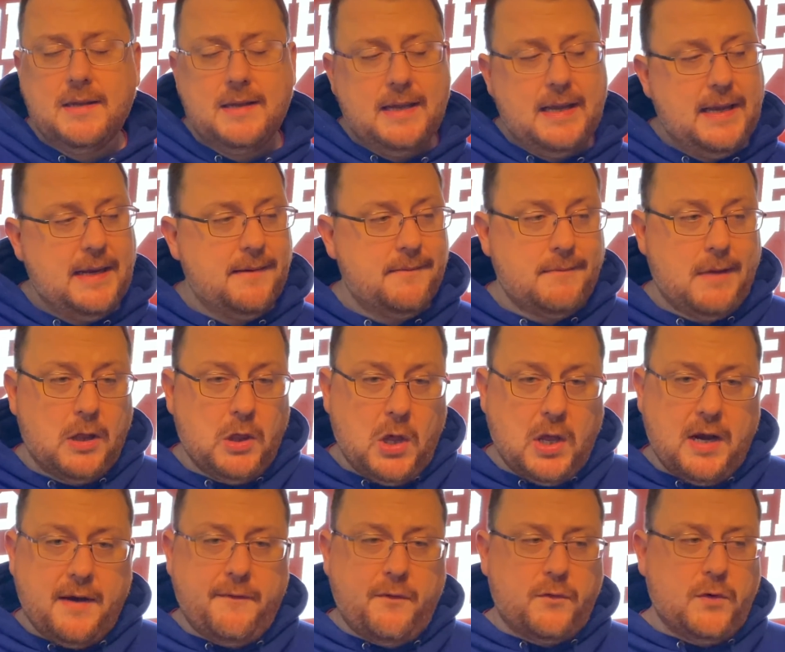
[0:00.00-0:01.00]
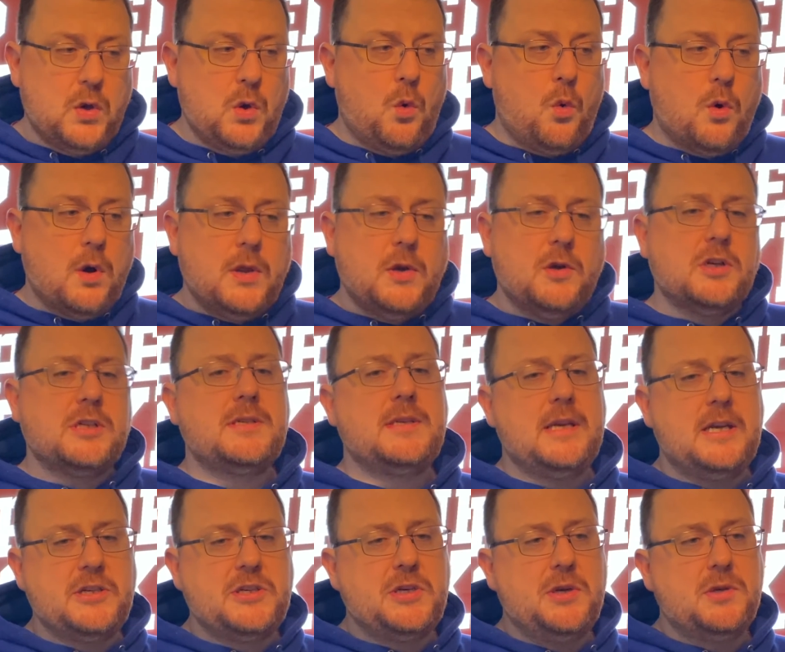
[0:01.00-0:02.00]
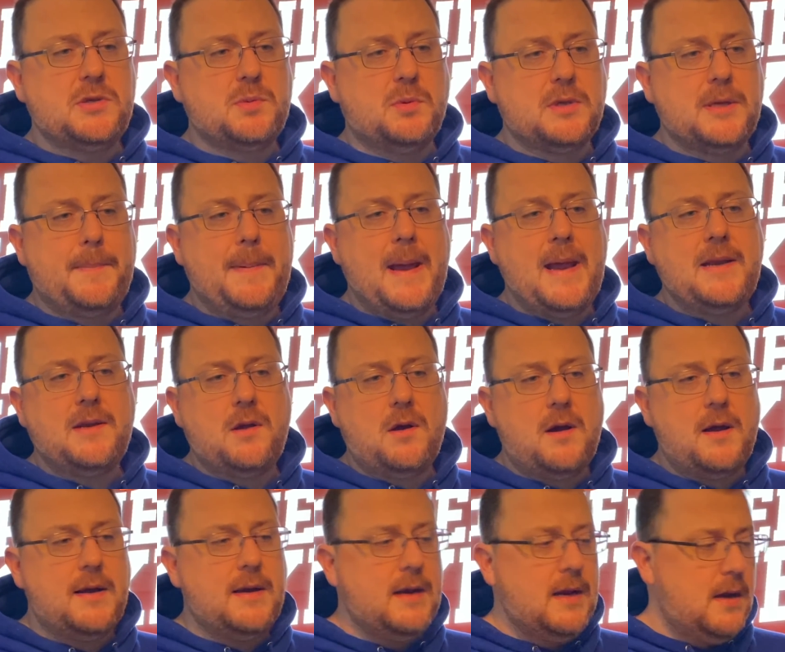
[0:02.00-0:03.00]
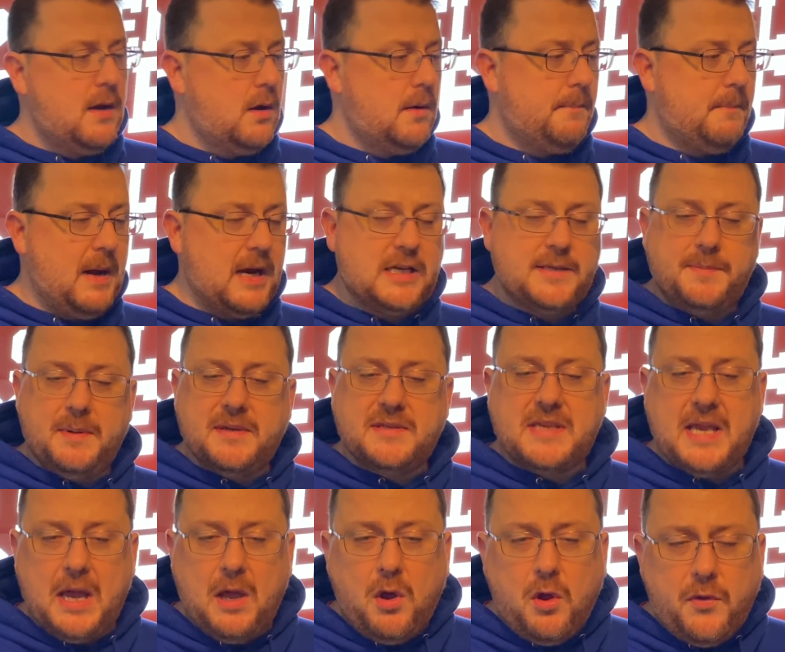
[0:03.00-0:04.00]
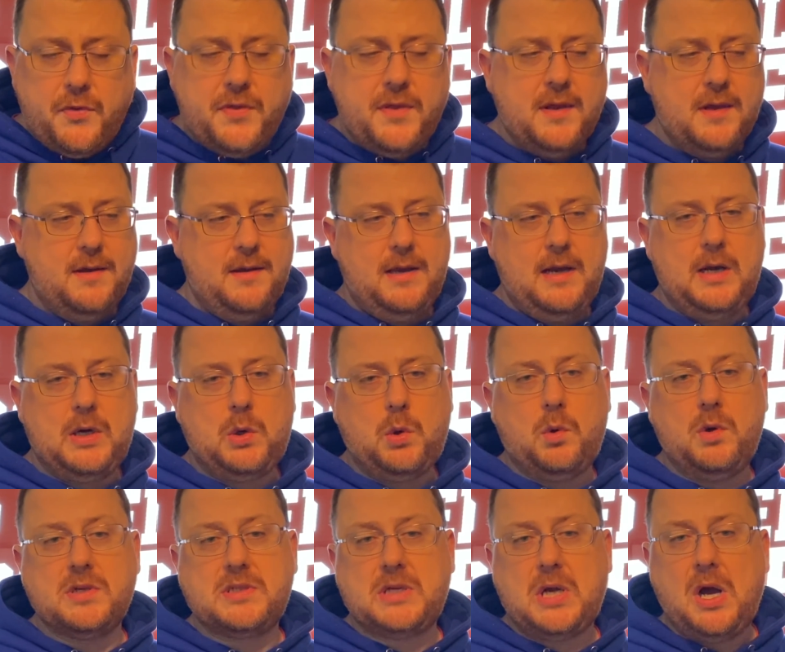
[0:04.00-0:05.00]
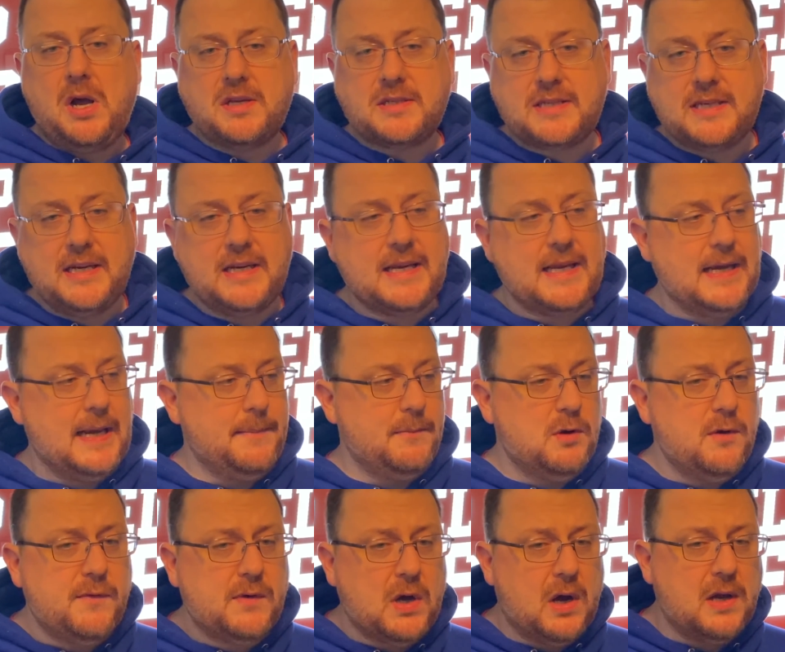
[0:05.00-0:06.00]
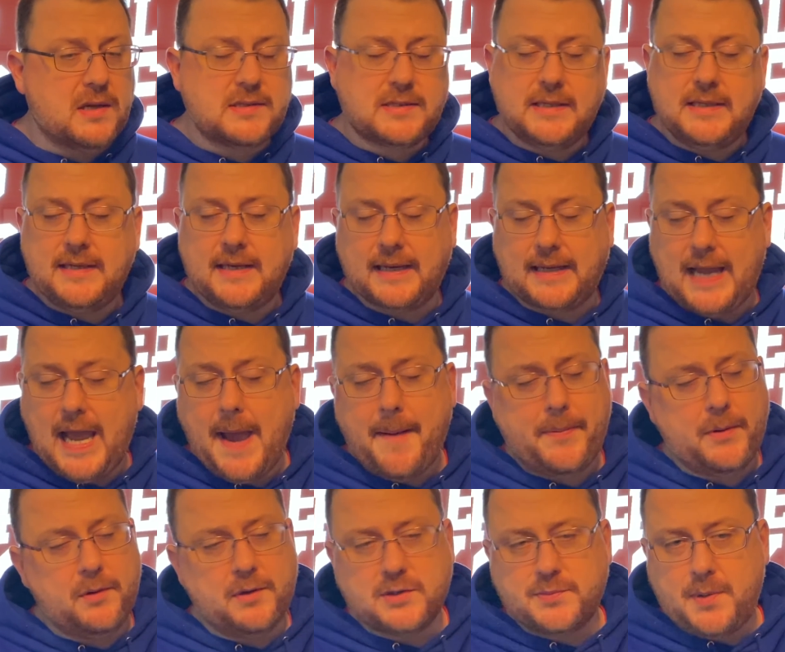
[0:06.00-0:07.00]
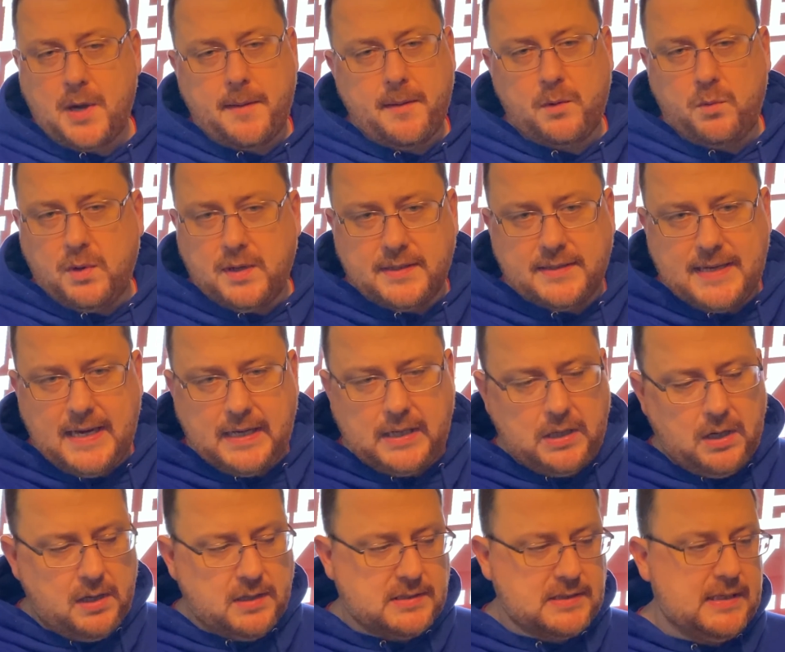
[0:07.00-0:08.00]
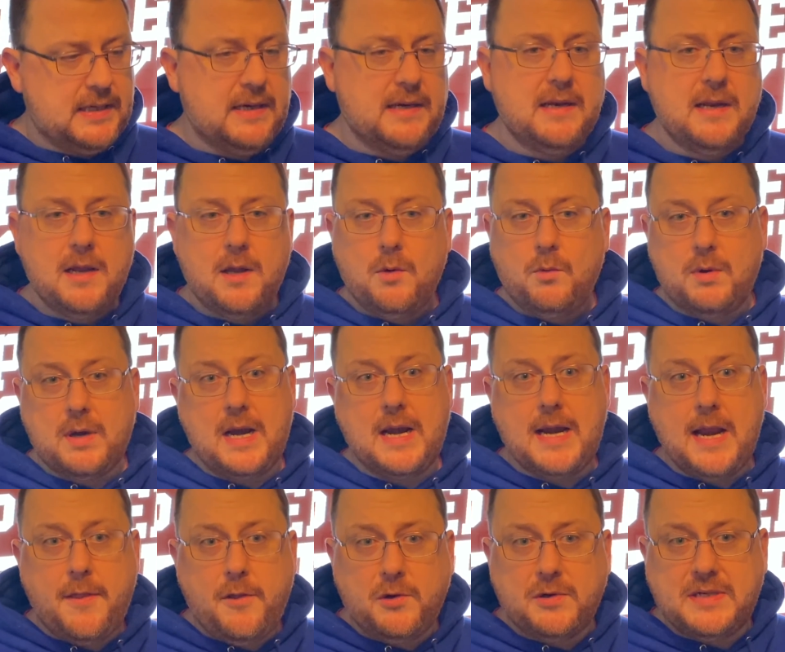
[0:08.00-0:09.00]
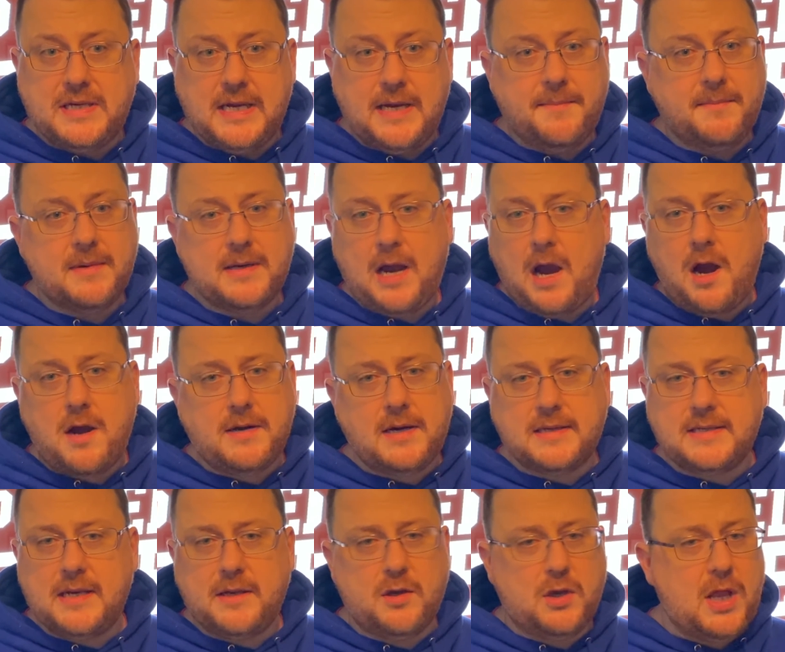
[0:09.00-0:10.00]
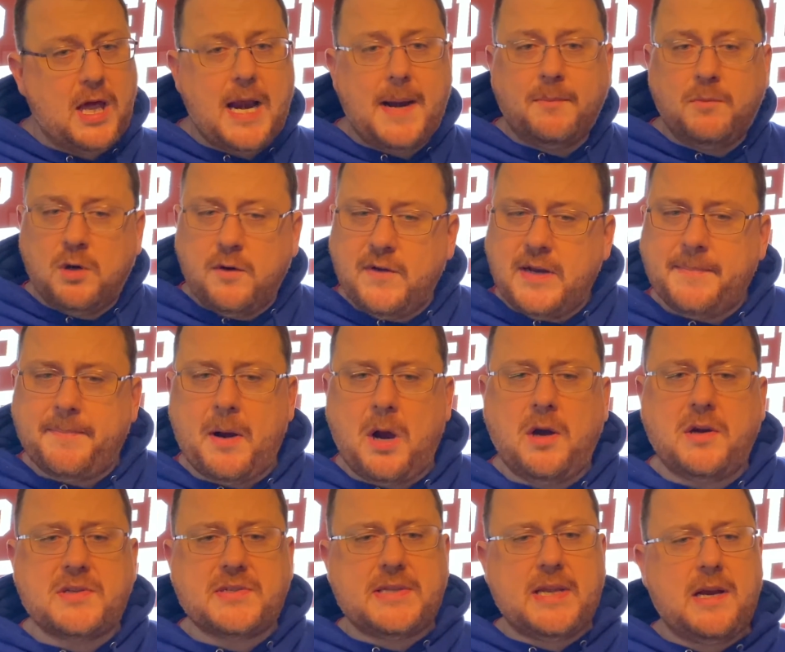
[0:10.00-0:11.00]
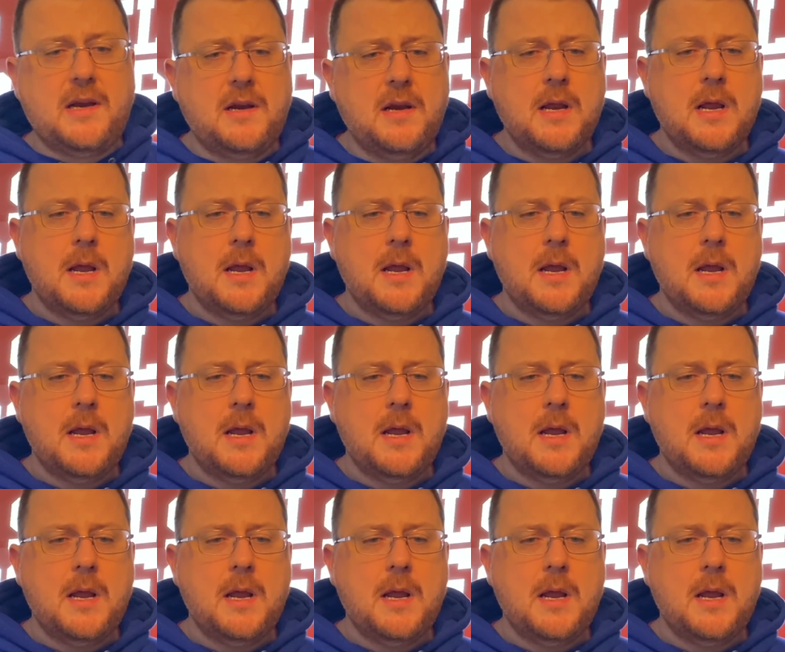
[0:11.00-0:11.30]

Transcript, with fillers: And a lot of the Oilers' issues will depend on Mike Smith's health and, of course, Koskinen. Can they move Koskinen? The Capitals probably wouldn't take Koskinen with another team. Hard to say. There's a lot of moving parts there,